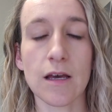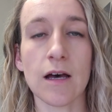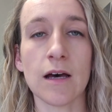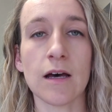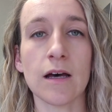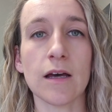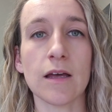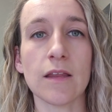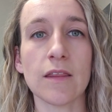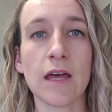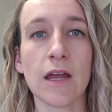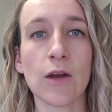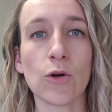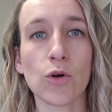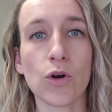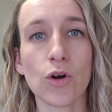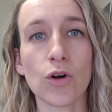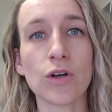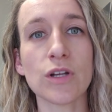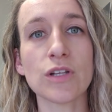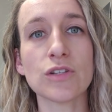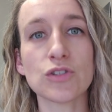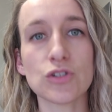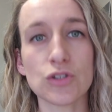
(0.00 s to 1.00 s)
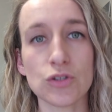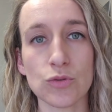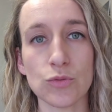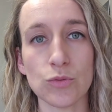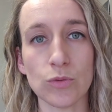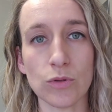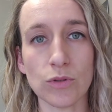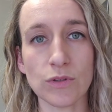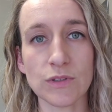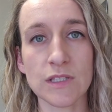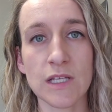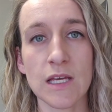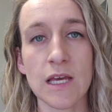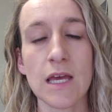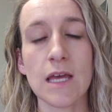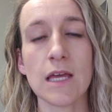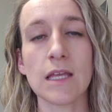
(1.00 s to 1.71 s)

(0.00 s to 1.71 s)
that occurred in schools.